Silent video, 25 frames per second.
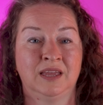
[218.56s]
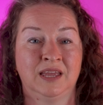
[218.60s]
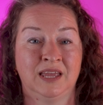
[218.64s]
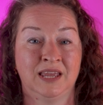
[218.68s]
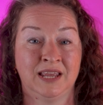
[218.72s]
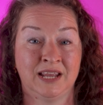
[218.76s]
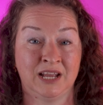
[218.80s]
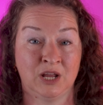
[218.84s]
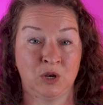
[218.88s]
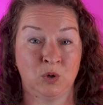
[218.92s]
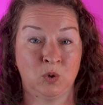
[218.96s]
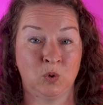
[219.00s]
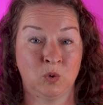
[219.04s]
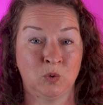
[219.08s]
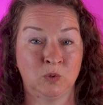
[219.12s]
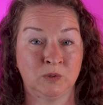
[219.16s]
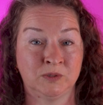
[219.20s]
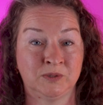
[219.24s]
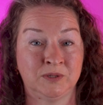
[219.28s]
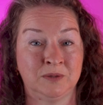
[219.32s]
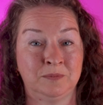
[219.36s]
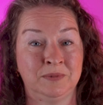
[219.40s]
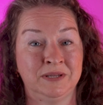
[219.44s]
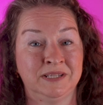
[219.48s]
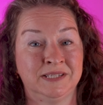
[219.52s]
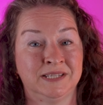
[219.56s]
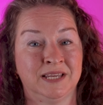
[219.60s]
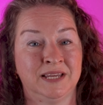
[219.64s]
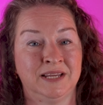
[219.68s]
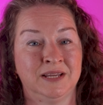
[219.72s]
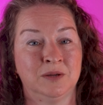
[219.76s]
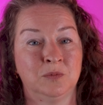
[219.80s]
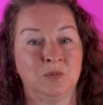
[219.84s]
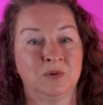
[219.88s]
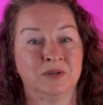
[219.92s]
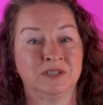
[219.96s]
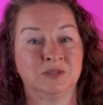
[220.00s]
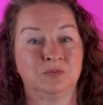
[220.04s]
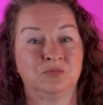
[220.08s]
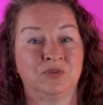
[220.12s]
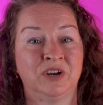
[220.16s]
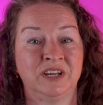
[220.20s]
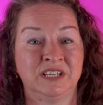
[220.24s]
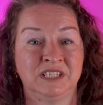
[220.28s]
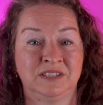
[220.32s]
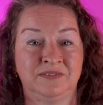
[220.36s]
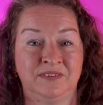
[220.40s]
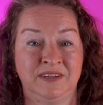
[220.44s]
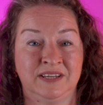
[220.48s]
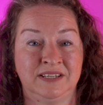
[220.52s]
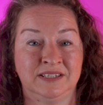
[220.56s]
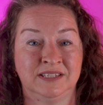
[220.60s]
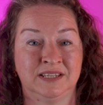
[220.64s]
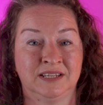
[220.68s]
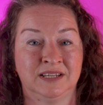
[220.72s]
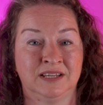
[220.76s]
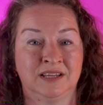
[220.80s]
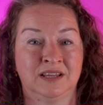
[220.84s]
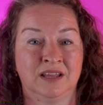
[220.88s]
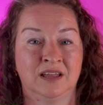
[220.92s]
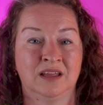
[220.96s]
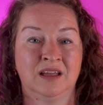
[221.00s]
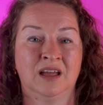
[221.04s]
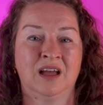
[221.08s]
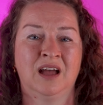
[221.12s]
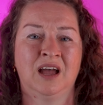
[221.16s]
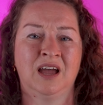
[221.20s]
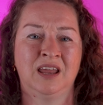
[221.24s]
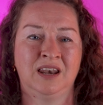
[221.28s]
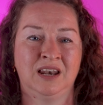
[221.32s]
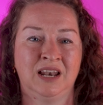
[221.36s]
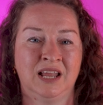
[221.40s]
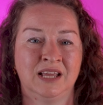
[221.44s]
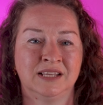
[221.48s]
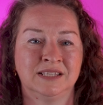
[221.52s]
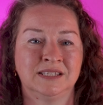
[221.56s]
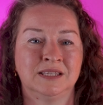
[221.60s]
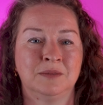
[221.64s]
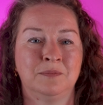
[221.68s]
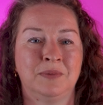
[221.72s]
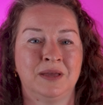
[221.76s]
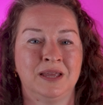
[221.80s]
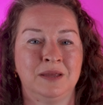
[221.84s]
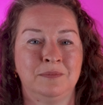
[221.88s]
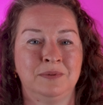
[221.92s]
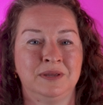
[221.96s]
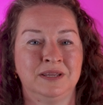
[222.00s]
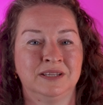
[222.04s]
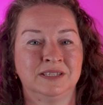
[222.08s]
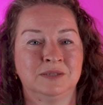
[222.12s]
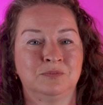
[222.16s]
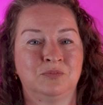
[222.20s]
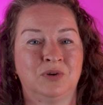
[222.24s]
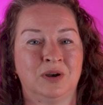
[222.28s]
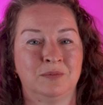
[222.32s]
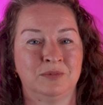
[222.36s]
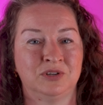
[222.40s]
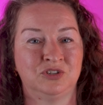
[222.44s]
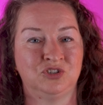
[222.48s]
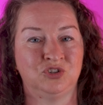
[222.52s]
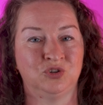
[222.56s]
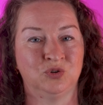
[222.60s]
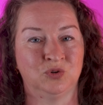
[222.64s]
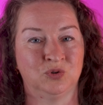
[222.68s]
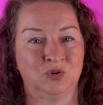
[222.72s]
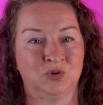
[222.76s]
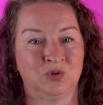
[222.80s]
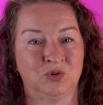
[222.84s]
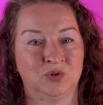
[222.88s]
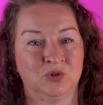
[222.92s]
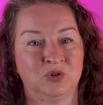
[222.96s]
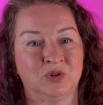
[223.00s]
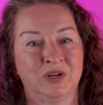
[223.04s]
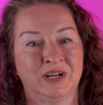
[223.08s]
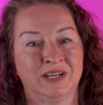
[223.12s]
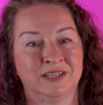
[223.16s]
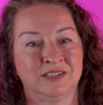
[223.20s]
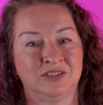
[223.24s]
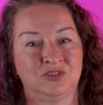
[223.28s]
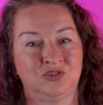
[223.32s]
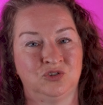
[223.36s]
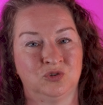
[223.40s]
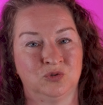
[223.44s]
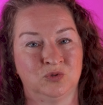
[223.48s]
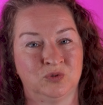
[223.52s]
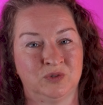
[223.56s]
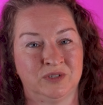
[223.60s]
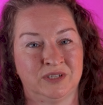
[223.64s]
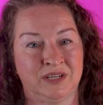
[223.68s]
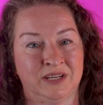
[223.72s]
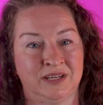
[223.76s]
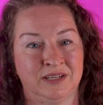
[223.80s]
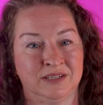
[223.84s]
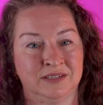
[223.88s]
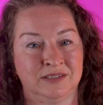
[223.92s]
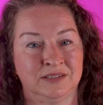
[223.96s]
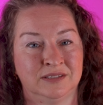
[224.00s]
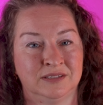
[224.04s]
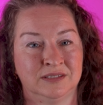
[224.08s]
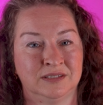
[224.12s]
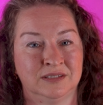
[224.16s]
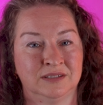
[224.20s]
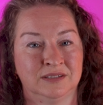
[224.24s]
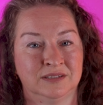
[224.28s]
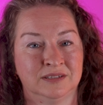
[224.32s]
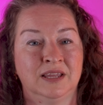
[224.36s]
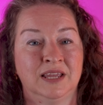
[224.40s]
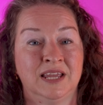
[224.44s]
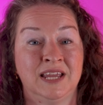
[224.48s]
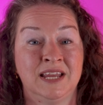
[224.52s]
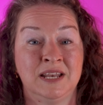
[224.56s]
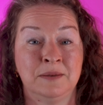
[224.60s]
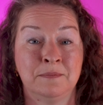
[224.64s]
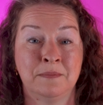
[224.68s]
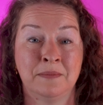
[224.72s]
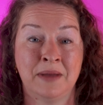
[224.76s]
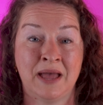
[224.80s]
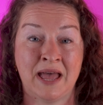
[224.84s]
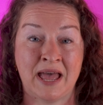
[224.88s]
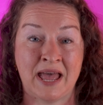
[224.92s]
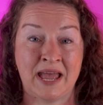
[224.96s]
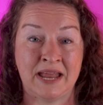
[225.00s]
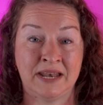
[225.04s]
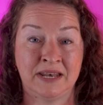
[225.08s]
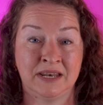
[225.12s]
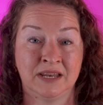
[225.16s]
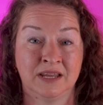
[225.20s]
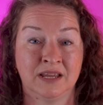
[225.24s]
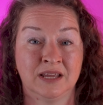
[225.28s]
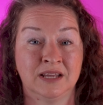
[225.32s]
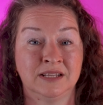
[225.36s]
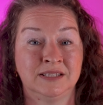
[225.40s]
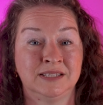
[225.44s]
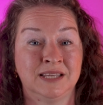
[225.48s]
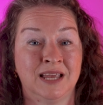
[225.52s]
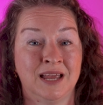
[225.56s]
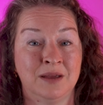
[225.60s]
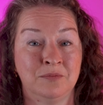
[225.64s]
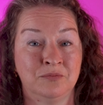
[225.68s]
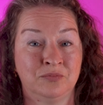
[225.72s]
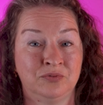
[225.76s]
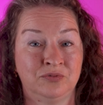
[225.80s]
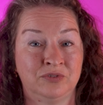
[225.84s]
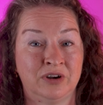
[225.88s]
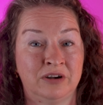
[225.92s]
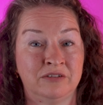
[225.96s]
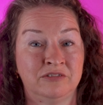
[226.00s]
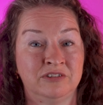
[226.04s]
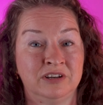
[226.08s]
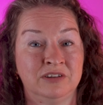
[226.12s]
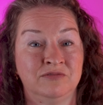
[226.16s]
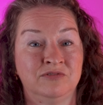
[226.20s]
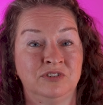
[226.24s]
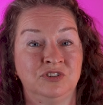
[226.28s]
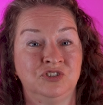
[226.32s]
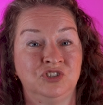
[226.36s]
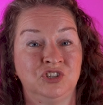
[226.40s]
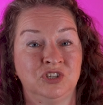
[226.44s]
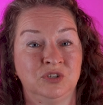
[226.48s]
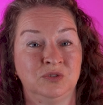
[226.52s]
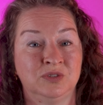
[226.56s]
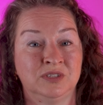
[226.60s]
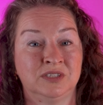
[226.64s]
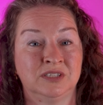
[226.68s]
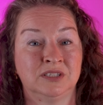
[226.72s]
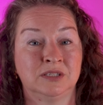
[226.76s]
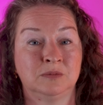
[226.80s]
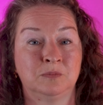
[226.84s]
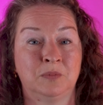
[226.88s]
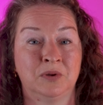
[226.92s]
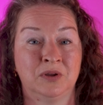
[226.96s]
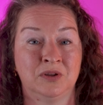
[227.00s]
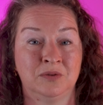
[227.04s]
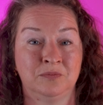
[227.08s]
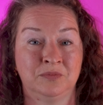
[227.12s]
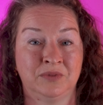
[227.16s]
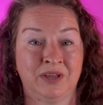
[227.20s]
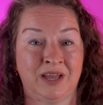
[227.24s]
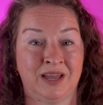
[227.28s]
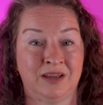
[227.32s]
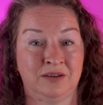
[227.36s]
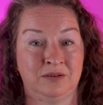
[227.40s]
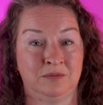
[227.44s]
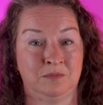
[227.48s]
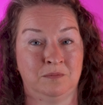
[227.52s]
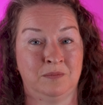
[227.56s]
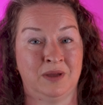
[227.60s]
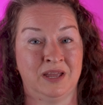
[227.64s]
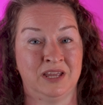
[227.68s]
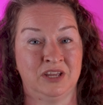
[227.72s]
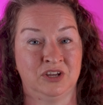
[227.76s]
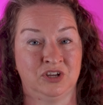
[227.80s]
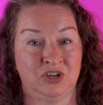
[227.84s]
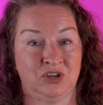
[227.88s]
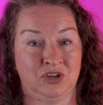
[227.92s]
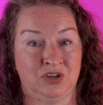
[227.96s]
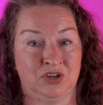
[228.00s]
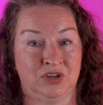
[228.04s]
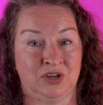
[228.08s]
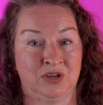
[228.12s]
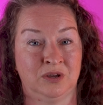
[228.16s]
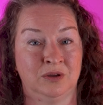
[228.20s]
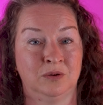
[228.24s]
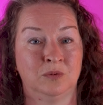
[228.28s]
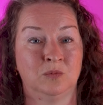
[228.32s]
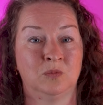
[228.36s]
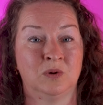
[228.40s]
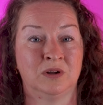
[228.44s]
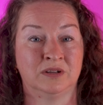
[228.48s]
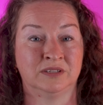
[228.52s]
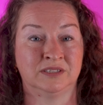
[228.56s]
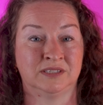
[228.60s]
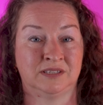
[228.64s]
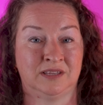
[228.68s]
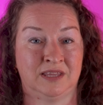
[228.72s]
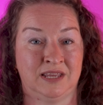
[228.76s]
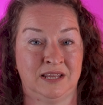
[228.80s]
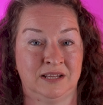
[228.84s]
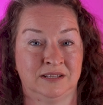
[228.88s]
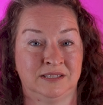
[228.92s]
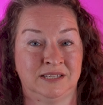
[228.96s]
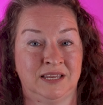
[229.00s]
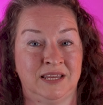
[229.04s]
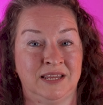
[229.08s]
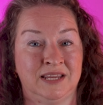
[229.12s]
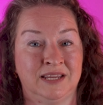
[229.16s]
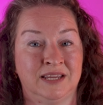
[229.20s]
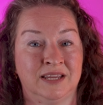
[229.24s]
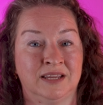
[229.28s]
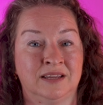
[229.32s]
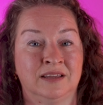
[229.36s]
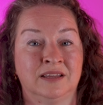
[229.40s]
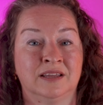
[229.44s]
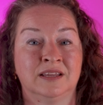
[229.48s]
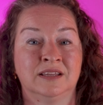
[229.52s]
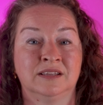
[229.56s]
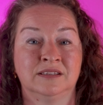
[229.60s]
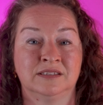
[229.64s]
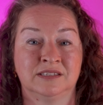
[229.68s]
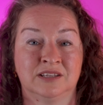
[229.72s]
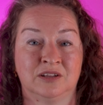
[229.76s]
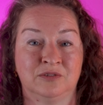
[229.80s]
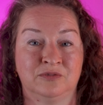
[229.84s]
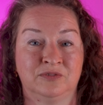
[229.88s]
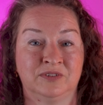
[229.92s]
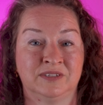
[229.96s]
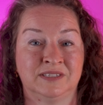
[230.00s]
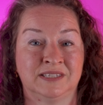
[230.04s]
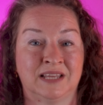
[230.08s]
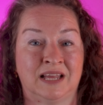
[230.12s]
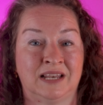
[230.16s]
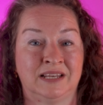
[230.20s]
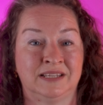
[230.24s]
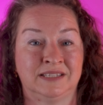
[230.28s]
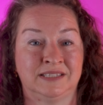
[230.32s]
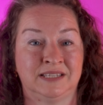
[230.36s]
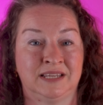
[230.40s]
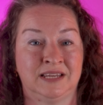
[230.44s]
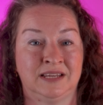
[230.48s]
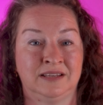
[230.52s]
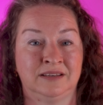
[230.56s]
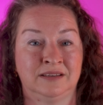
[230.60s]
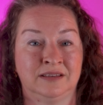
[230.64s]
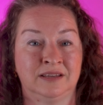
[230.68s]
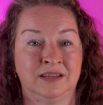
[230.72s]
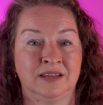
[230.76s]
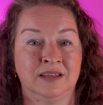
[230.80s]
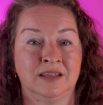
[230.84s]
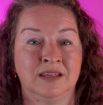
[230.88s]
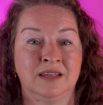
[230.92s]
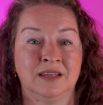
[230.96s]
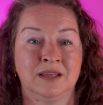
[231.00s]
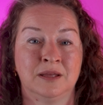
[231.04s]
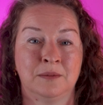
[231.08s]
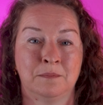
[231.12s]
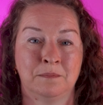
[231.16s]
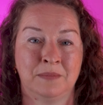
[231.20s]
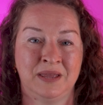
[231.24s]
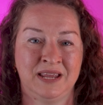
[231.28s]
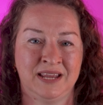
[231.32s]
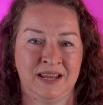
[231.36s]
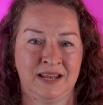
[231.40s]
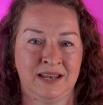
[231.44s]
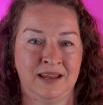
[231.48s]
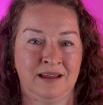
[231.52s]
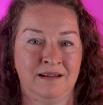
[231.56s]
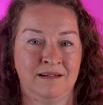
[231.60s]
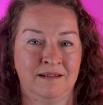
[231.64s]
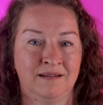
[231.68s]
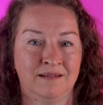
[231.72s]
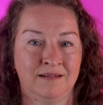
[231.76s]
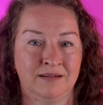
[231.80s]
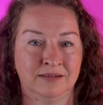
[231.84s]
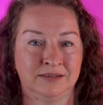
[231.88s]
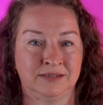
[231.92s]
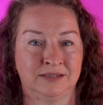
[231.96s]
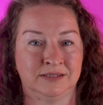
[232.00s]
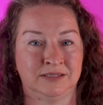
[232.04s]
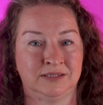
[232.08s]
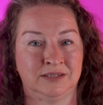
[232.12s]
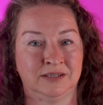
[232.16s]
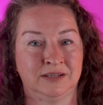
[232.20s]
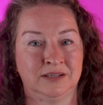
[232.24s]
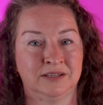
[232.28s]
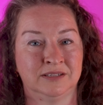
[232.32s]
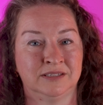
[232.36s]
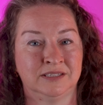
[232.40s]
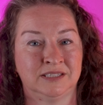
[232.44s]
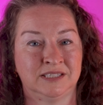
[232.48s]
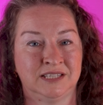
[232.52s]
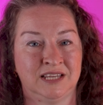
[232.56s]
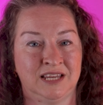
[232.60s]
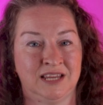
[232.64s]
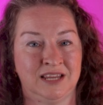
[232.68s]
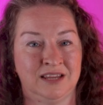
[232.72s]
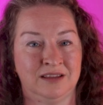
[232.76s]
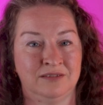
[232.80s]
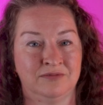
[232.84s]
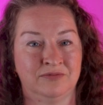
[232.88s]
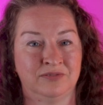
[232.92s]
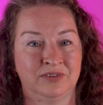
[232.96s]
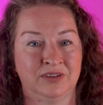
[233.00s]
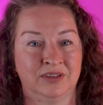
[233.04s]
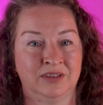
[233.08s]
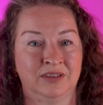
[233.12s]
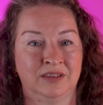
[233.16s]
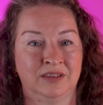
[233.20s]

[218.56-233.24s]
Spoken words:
It can also be taken whilst breastfeeding, unless the baby is premature or has jaundice. In men, a temporary reduced sperm count may occur whilst they are taking sulfasalazine, making it harder to conceive.